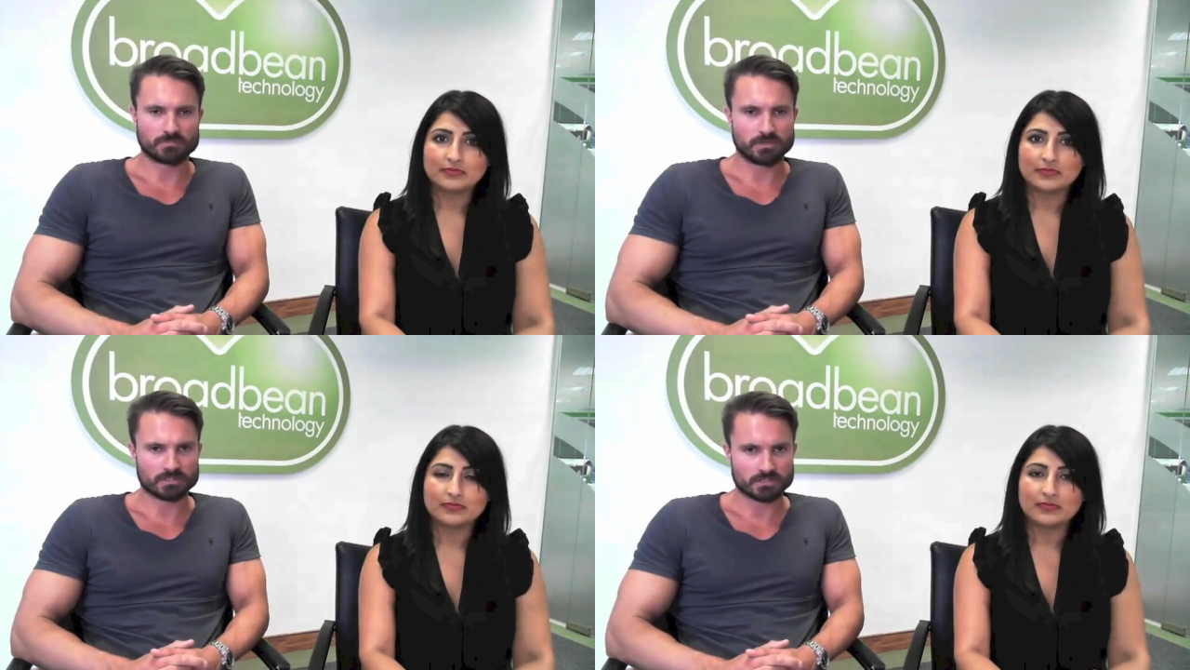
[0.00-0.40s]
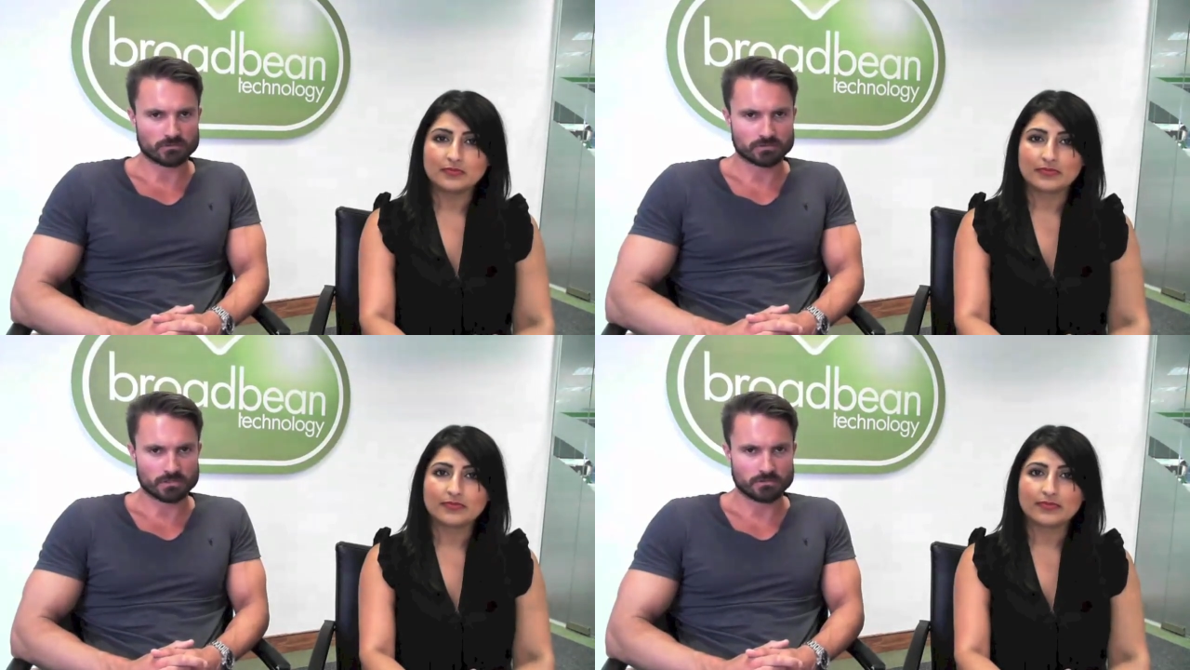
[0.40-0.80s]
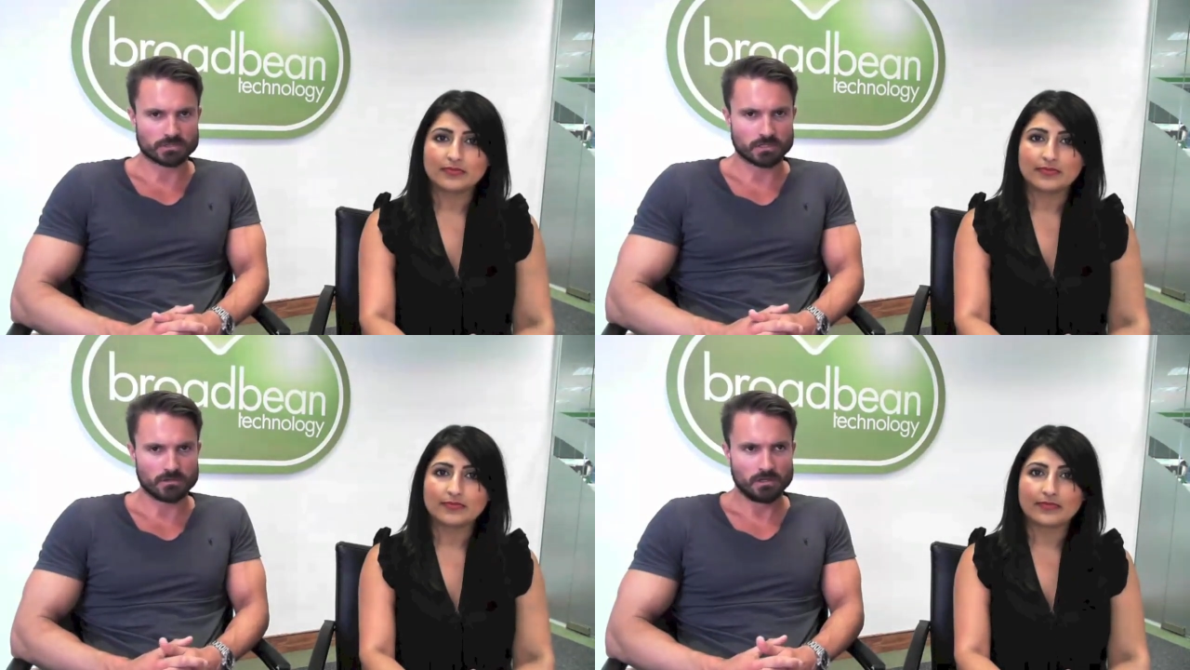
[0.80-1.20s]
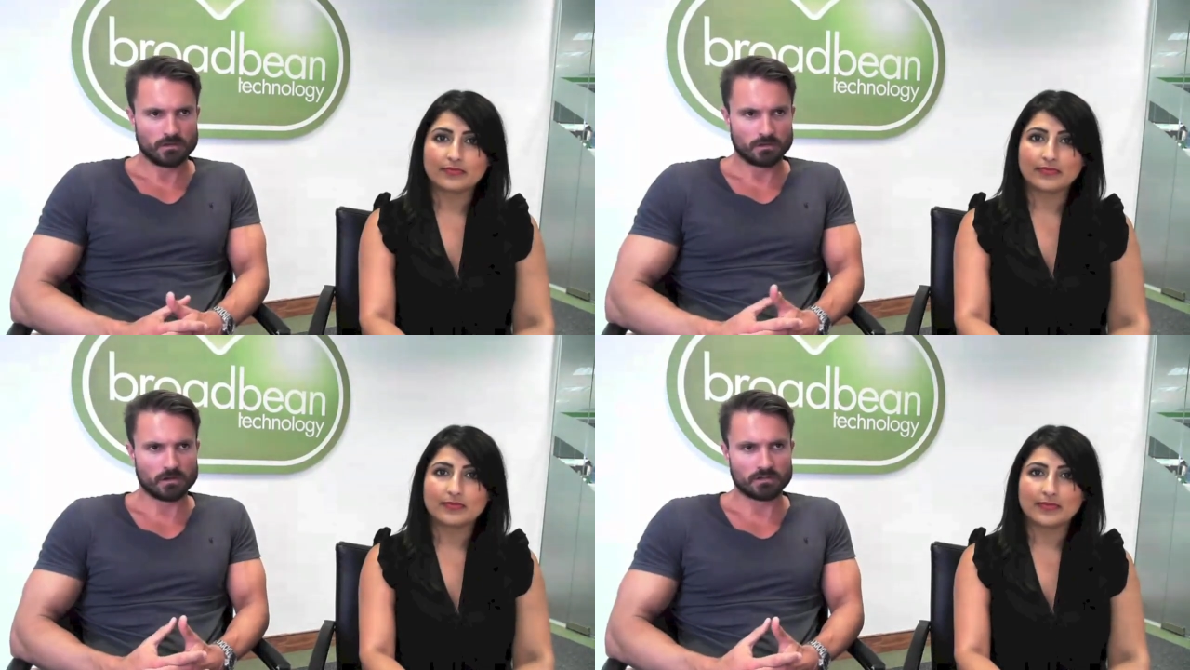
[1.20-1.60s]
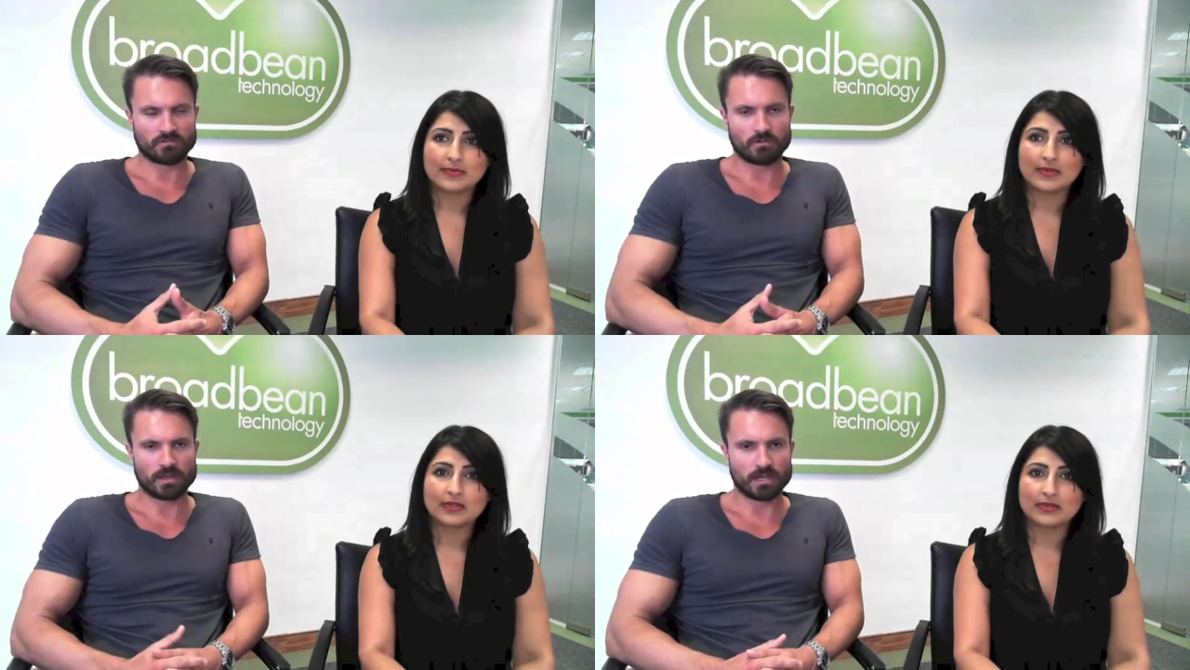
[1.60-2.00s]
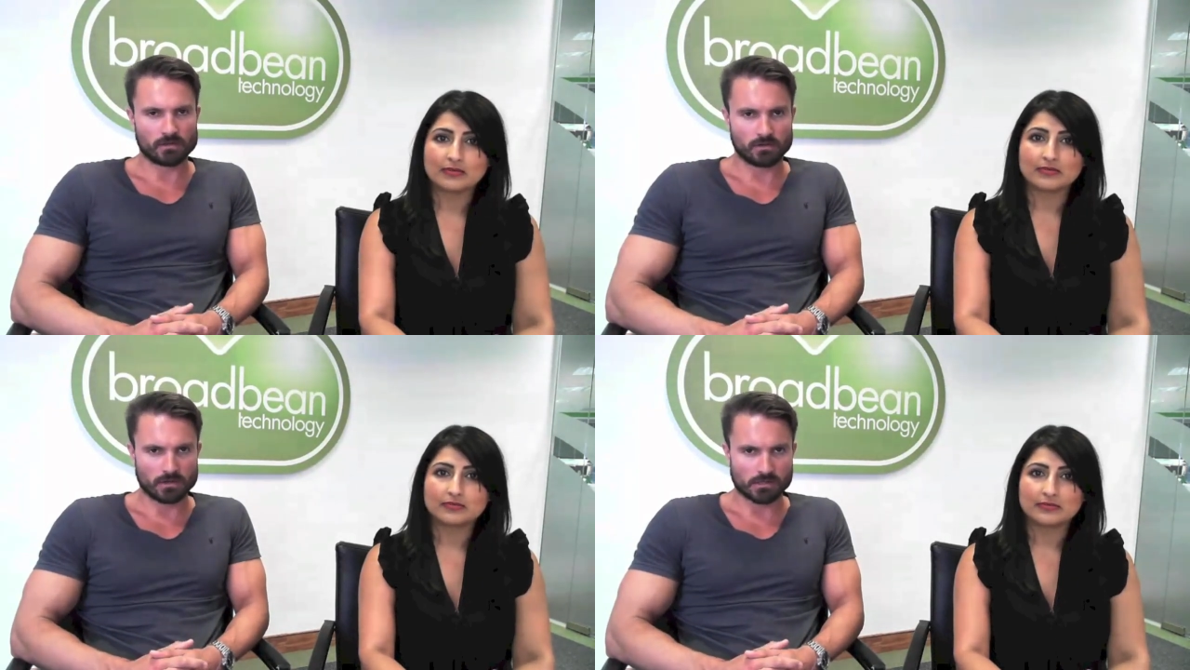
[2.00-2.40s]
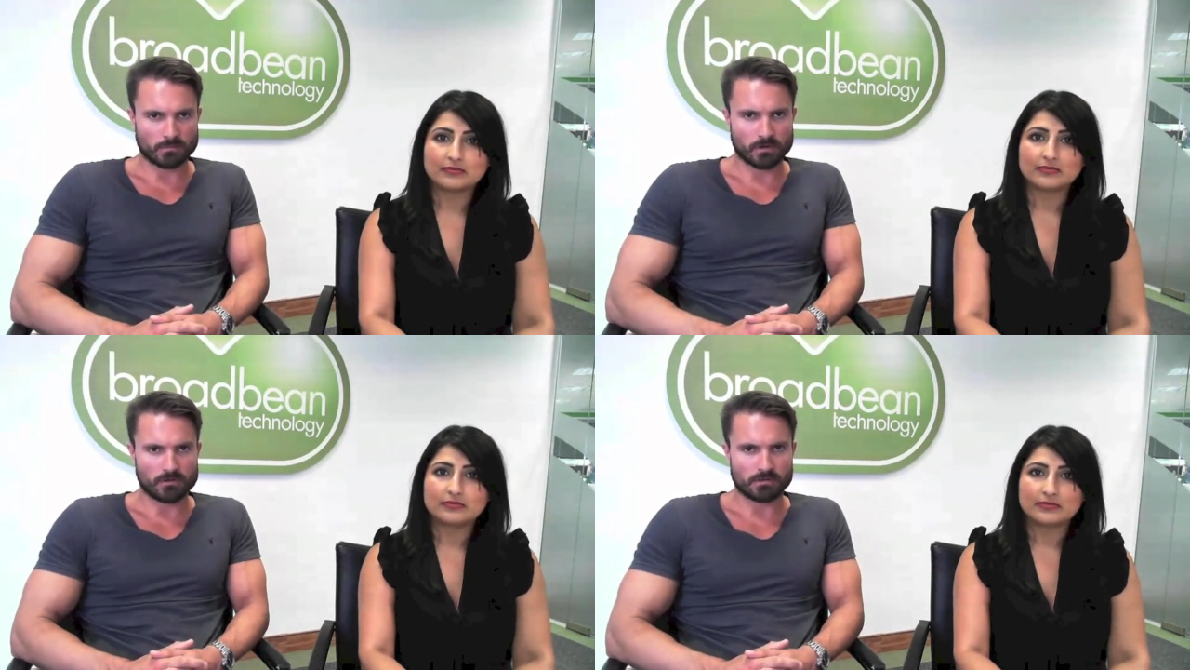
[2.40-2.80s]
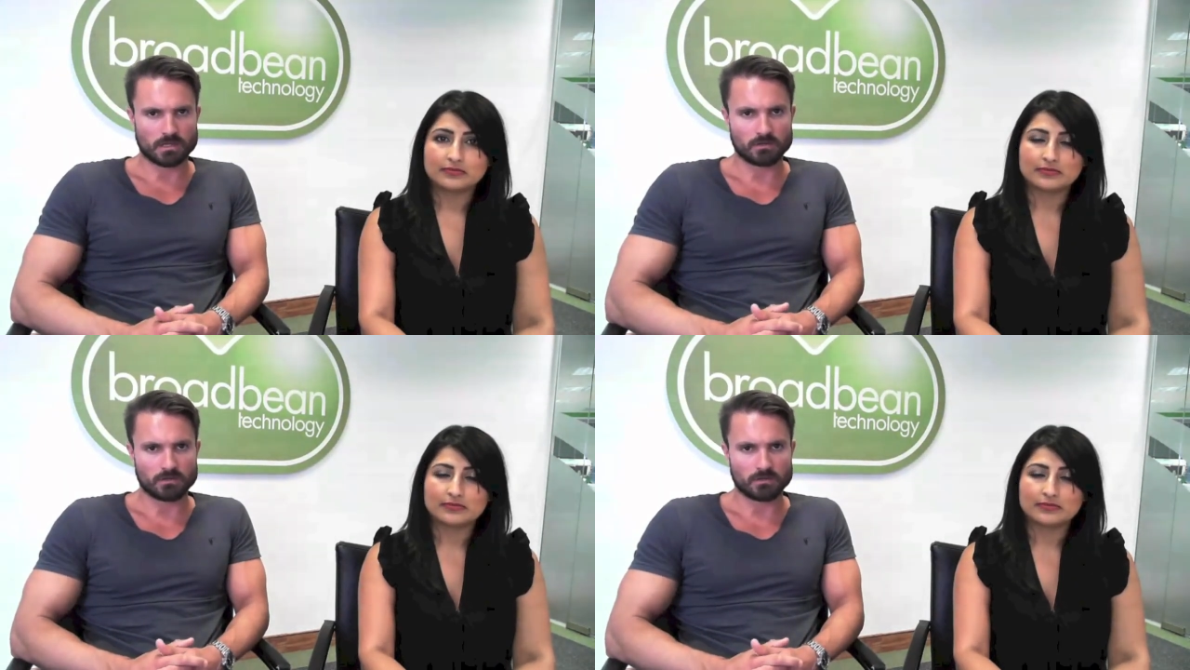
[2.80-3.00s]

Speaker 1: to just being sold to. So the guys felt they had a good experience,